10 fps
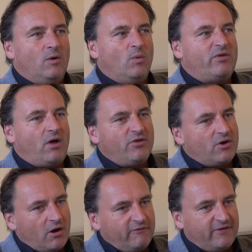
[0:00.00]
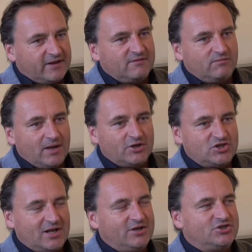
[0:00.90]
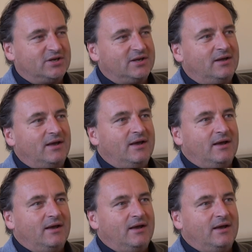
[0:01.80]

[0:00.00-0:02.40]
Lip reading: with all the conflicts we are challenging,